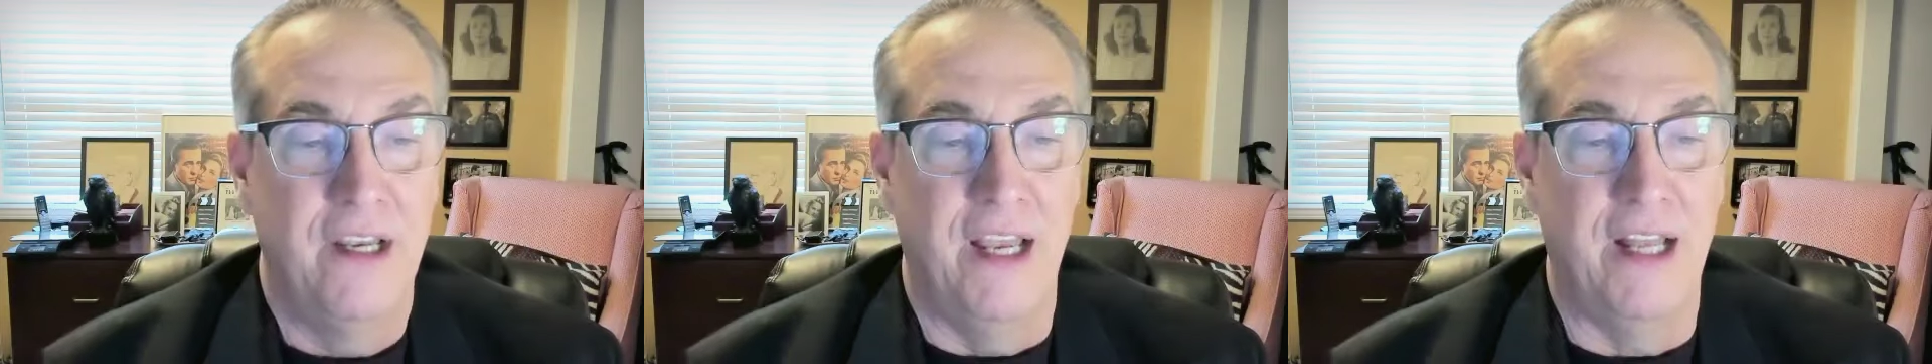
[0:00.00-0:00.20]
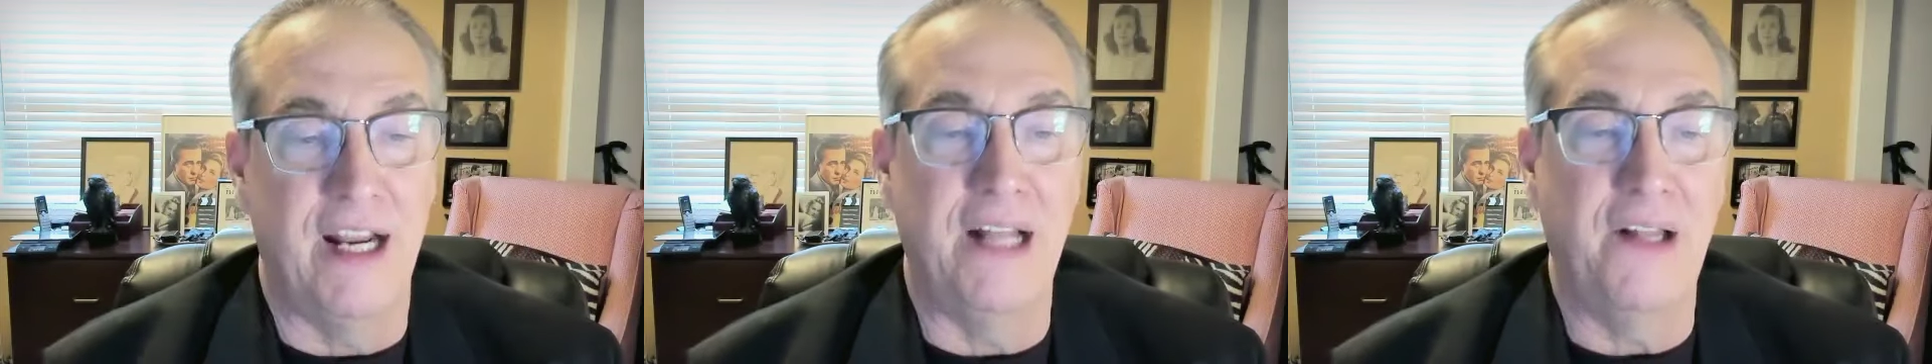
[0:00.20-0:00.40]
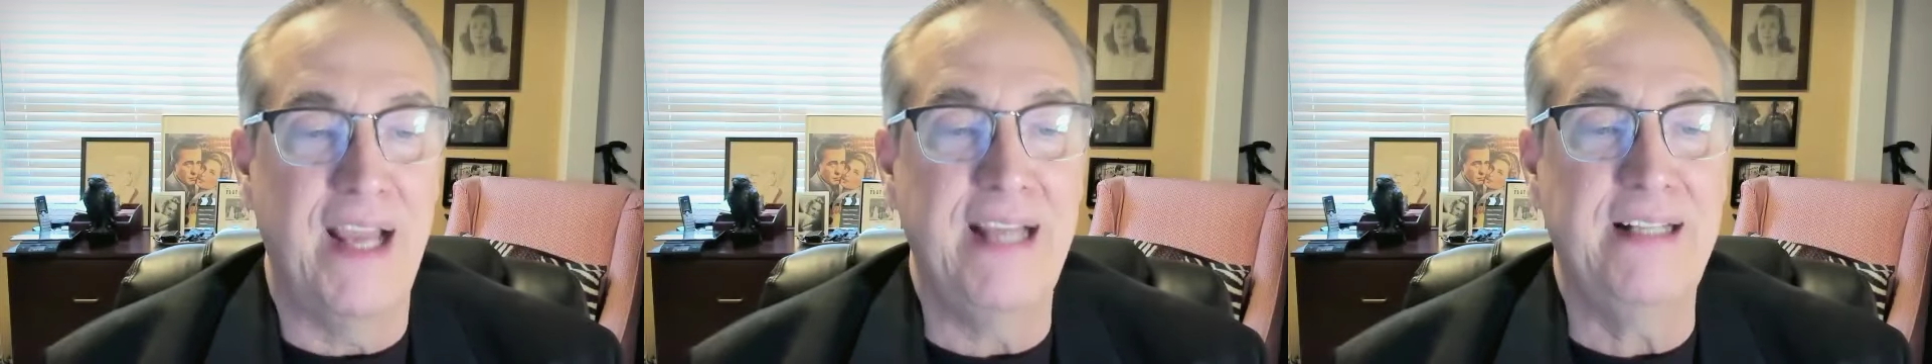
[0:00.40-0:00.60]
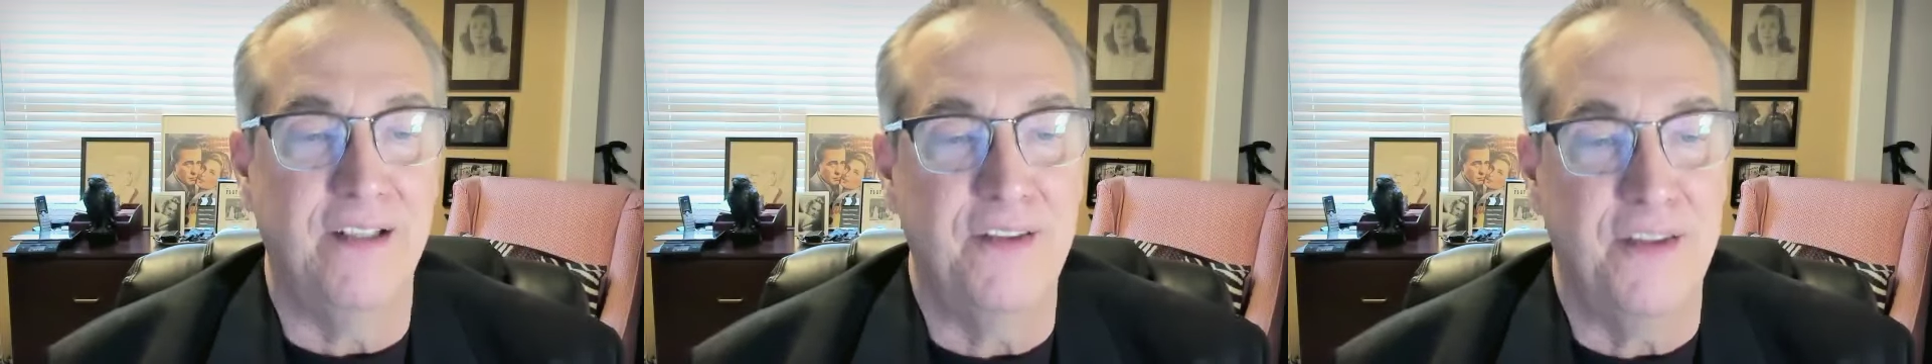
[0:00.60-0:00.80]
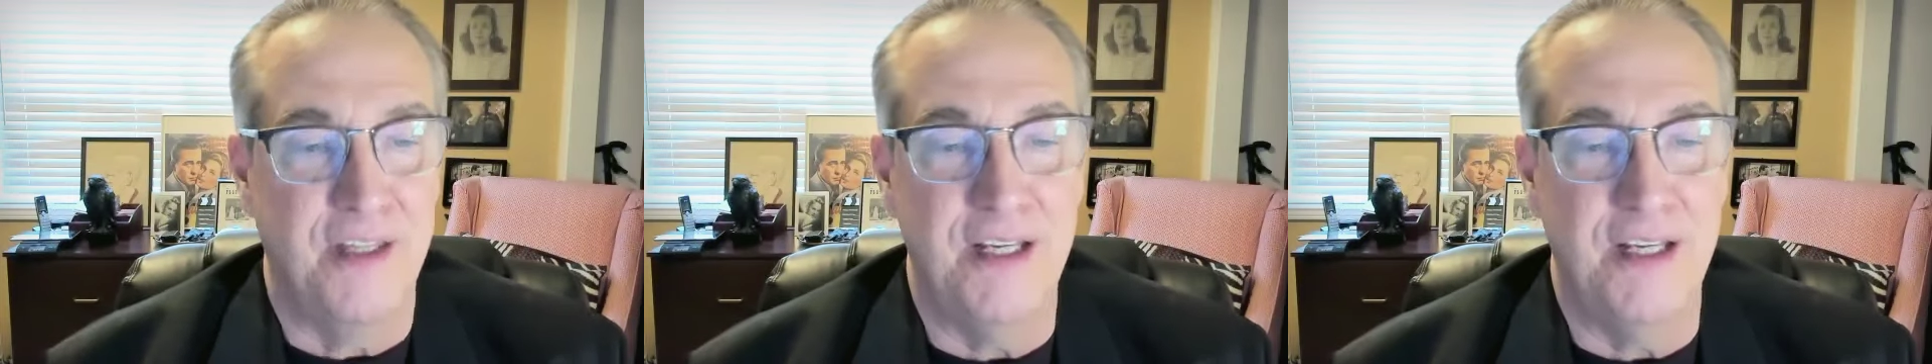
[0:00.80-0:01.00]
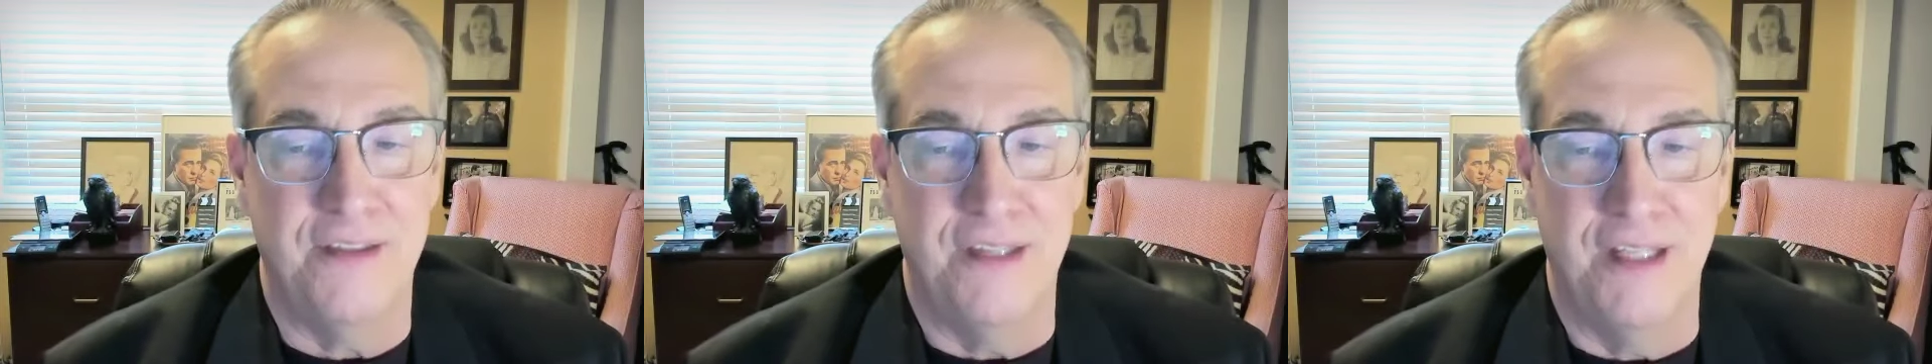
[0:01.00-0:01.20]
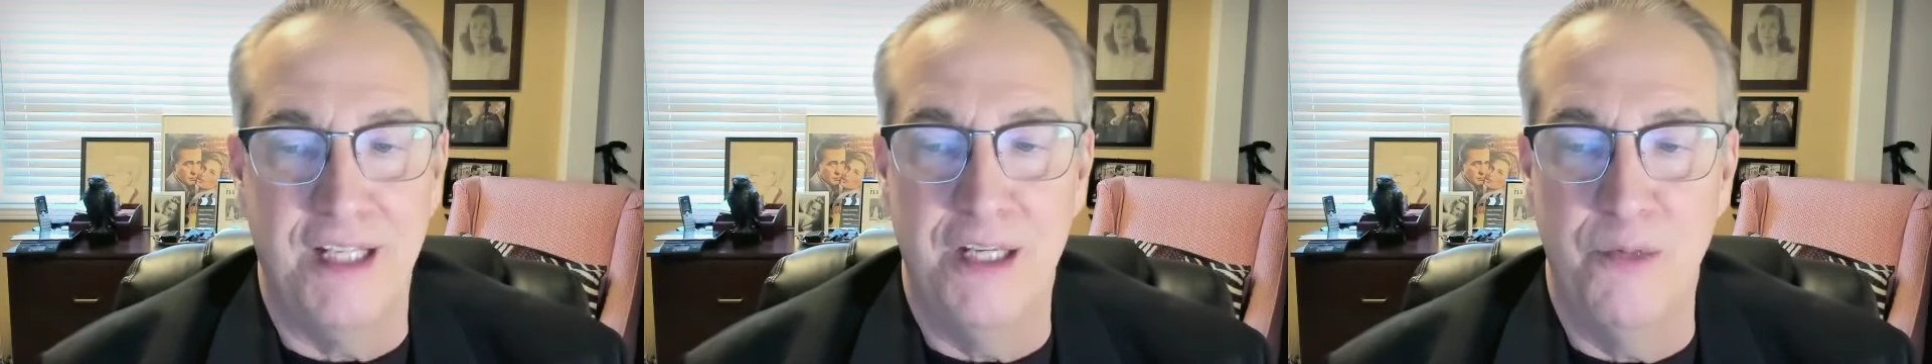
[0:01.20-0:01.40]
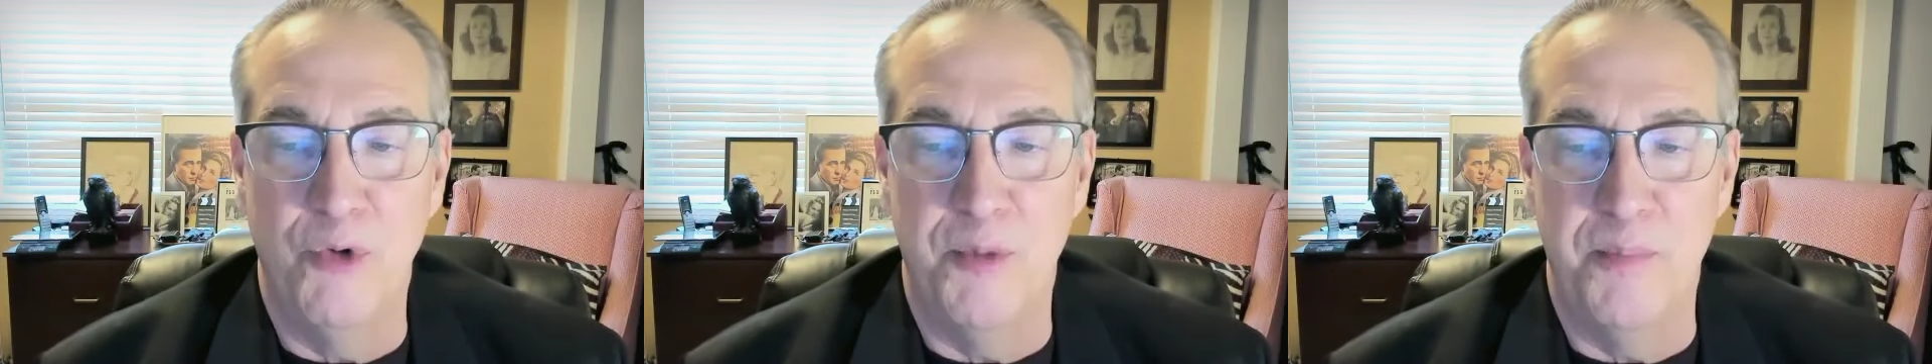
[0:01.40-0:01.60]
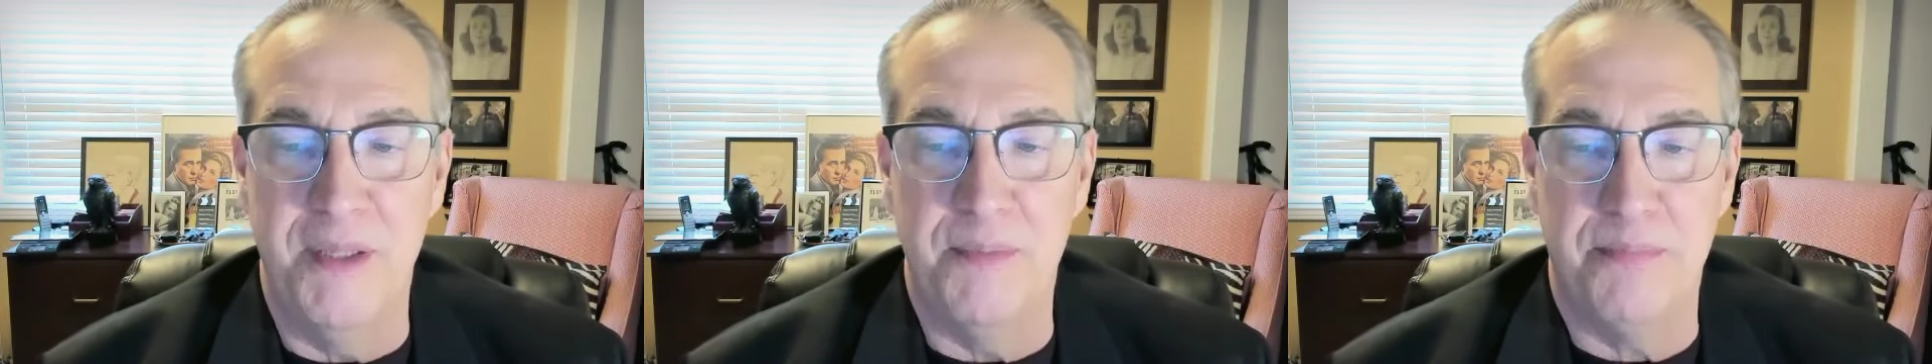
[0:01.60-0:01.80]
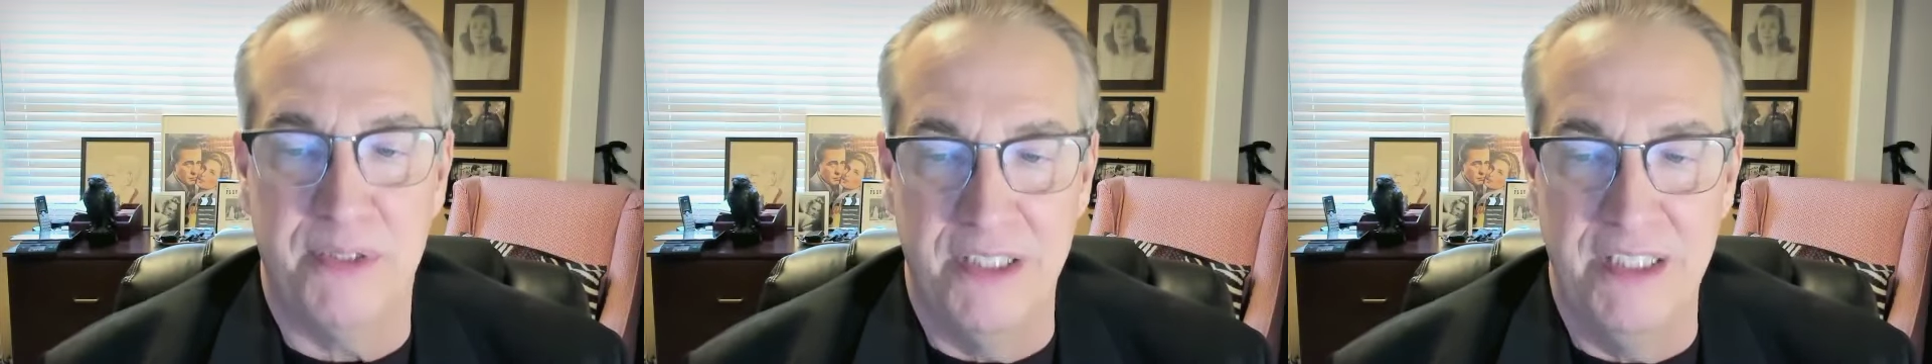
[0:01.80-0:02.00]
And I like to think that he would
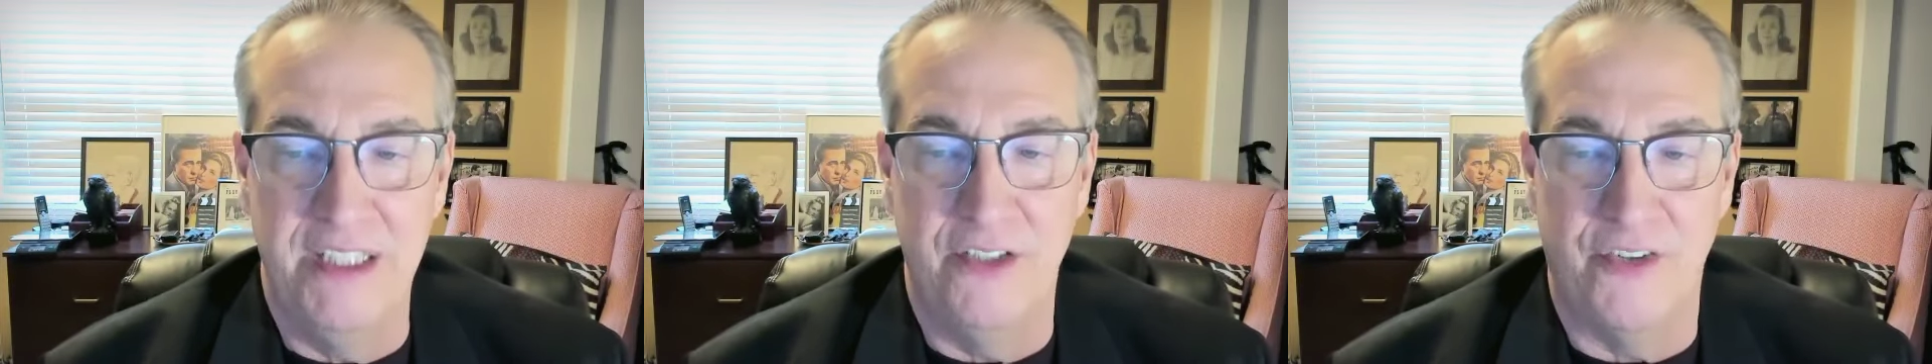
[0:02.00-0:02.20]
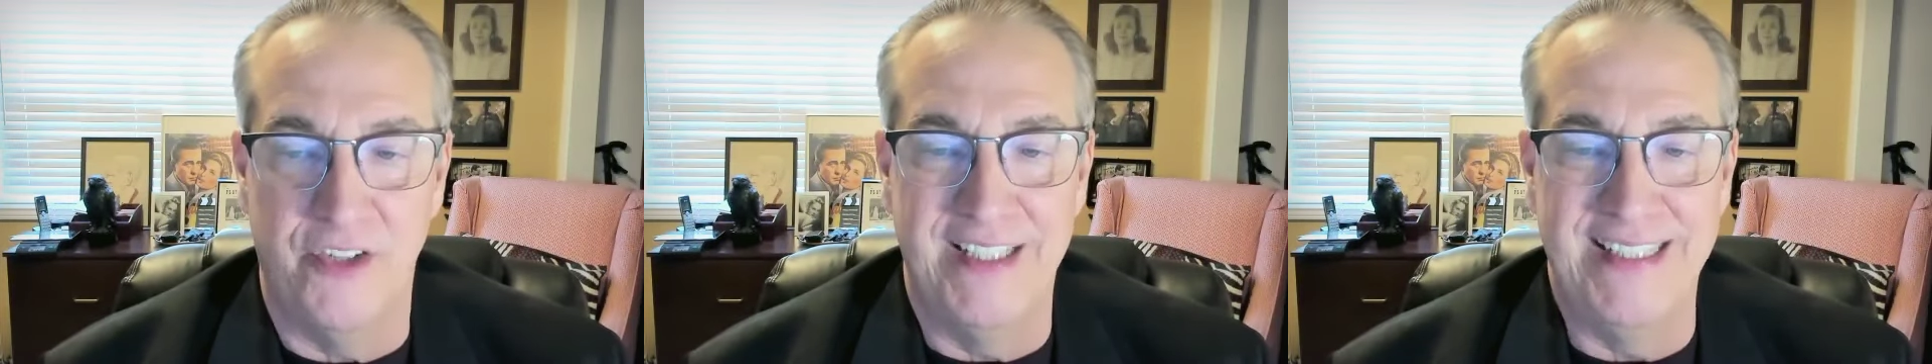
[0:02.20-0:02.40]
be pleased